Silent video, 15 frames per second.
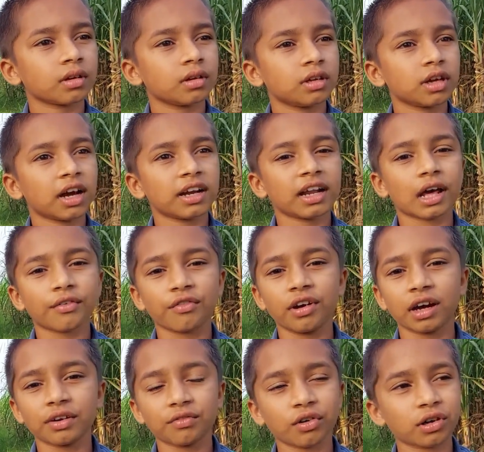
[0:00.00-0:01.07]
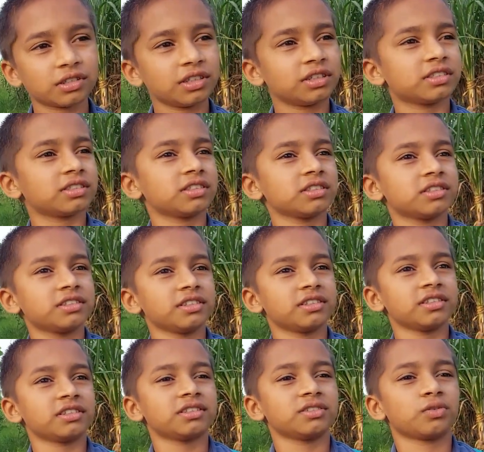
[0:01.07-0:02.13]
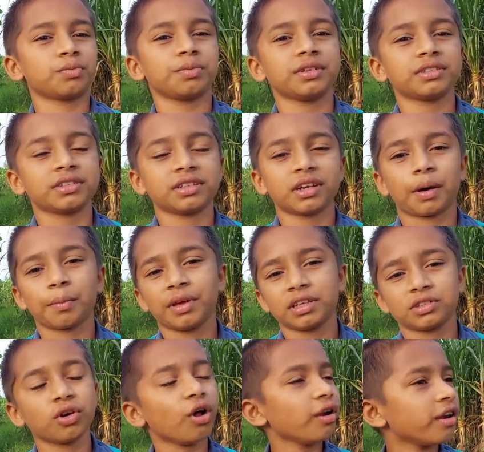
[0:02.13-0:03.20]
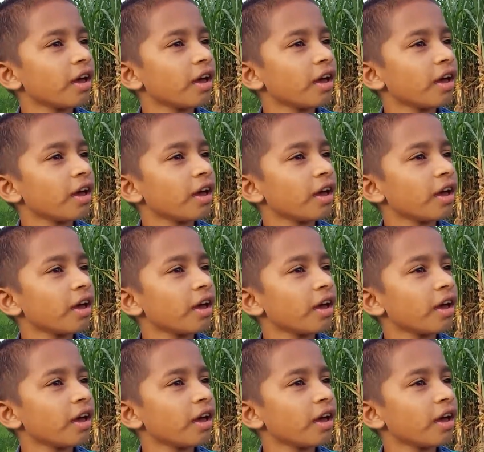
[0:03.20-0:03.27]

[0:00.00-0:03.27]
Yeah, Nerf gun for 666 rupees in Amazon.